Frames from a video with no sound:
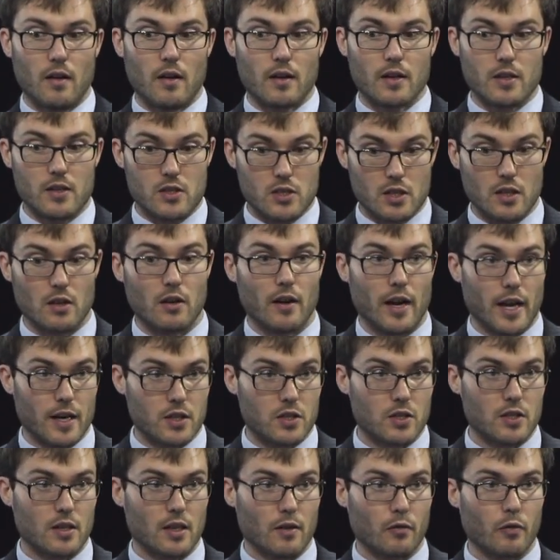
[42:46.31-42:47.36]
consider
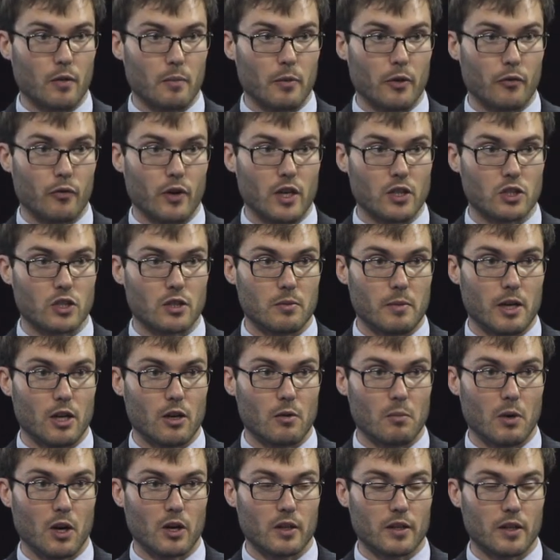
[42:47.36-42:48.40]
exiting from the fresh tomato
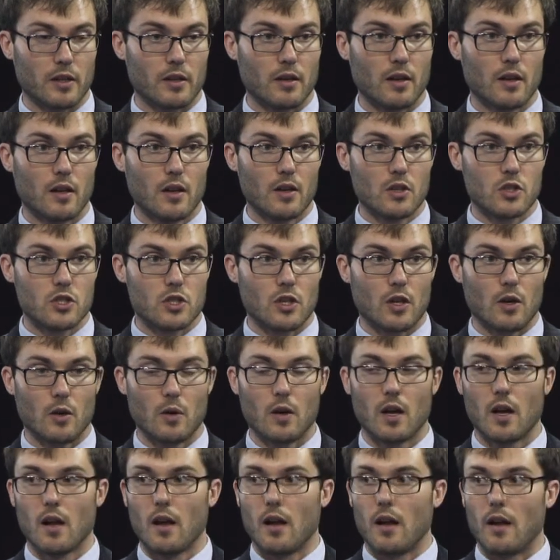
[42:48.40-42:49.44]
market.
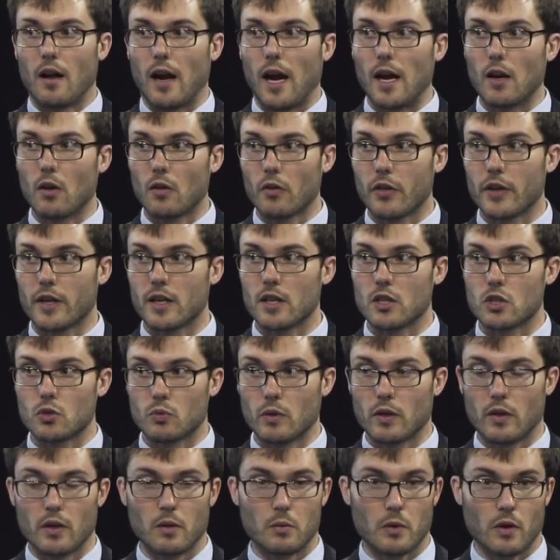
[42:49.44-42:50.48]
So I don't think it's
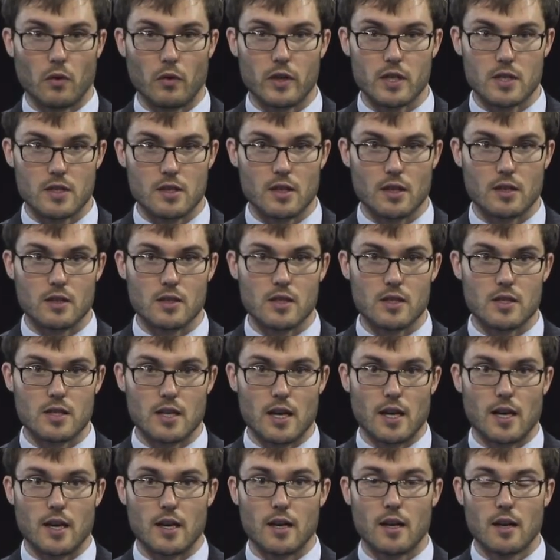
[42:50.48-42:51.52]
really realistic to
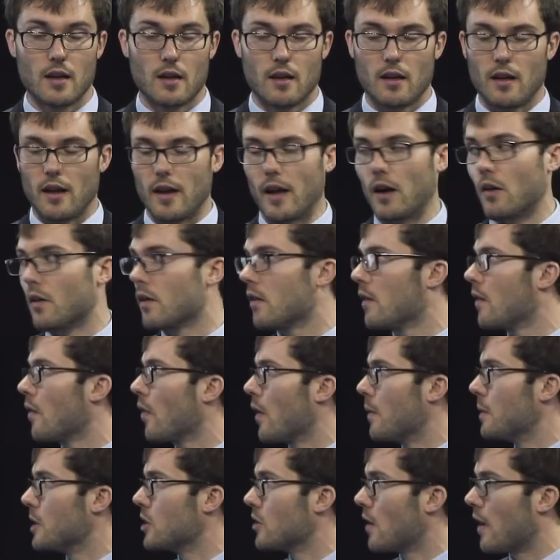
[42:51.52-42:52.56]
say. Now,
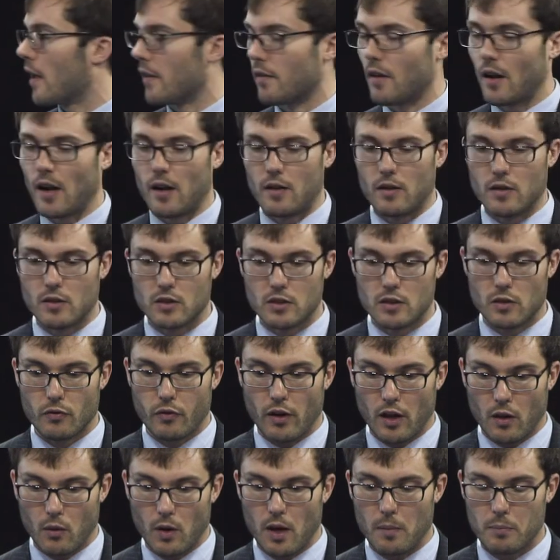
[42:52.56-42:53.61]
let me and to
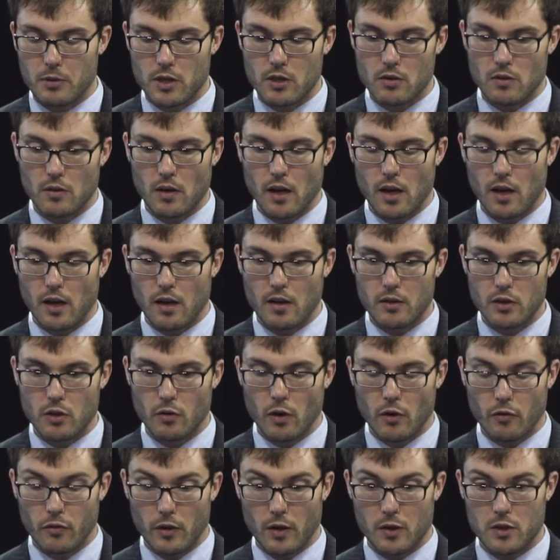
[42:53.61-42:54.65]
follow up, you
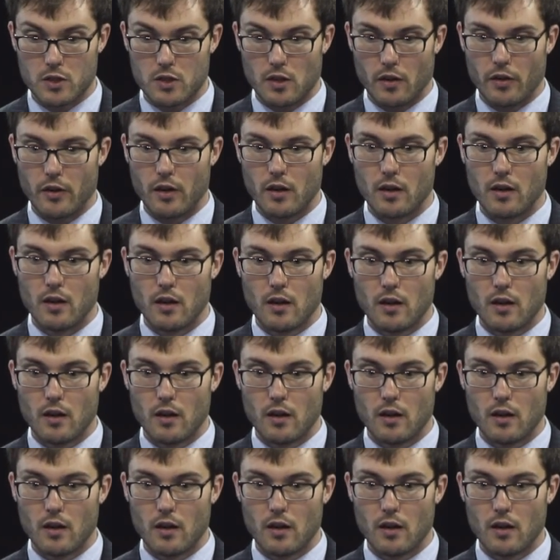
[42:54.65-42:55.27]
have focused on the